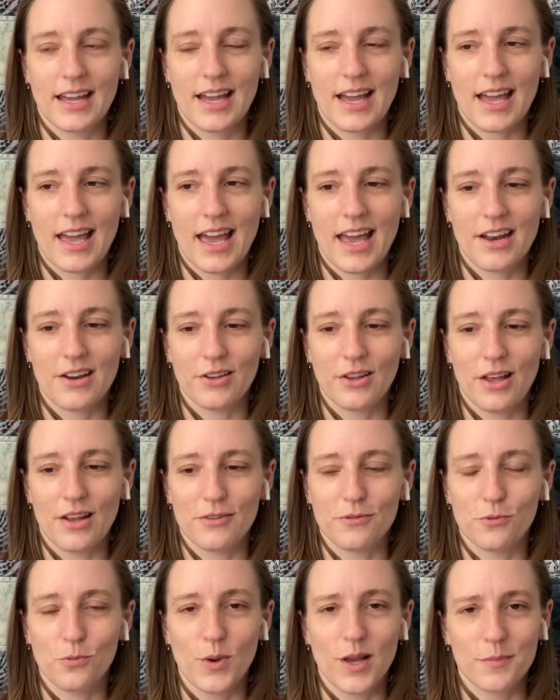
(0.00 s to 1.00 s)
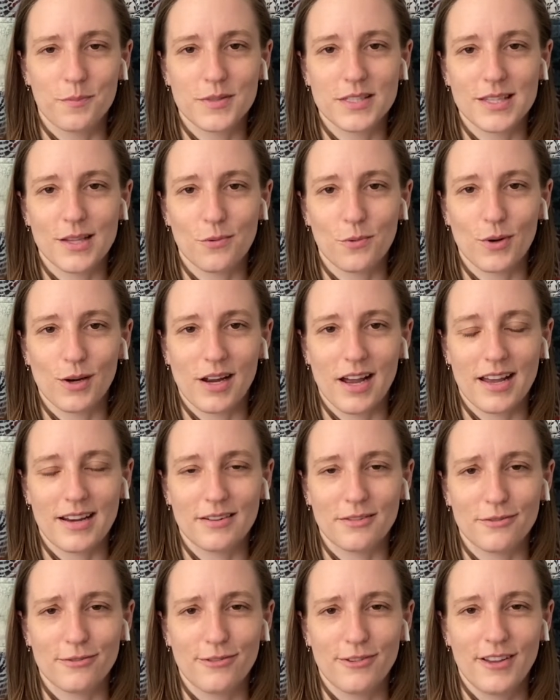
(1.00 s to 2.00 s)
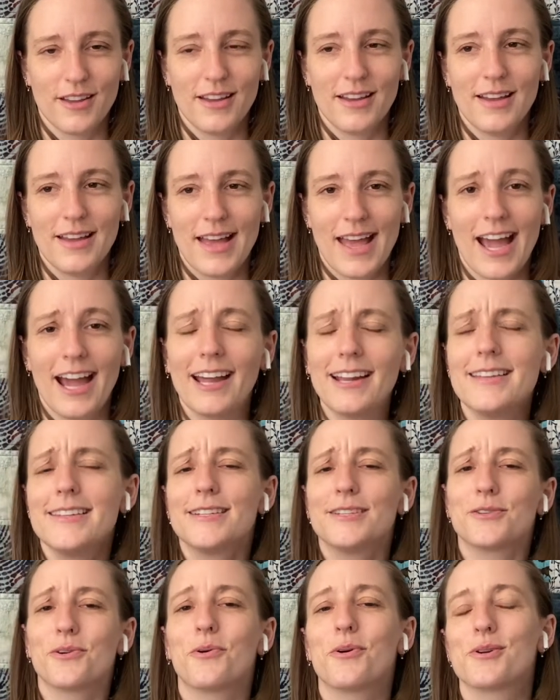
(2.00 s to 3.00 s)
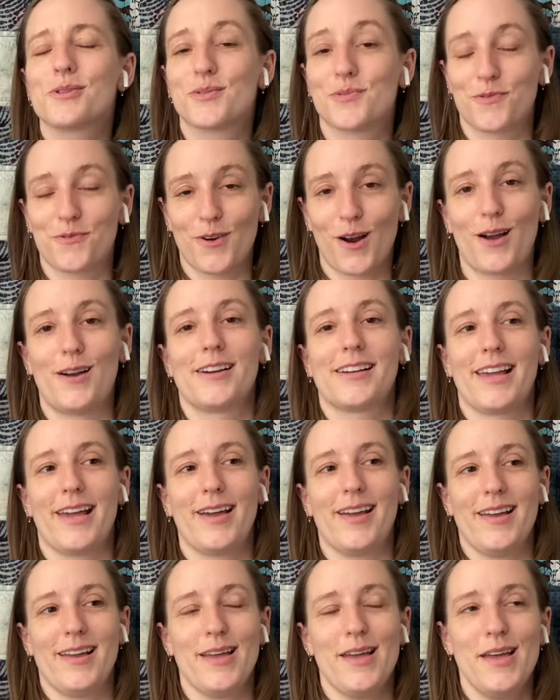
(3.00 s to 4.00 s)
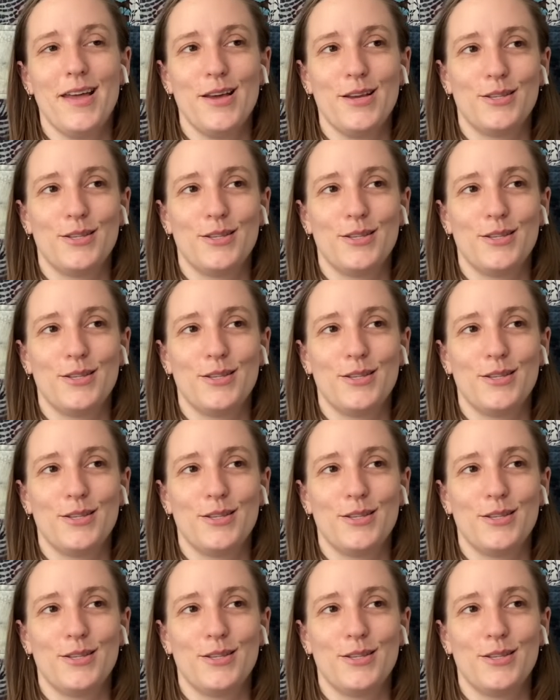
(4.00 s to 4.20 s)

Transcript: I had a lot of WIPs that were kind of heading towards frogging.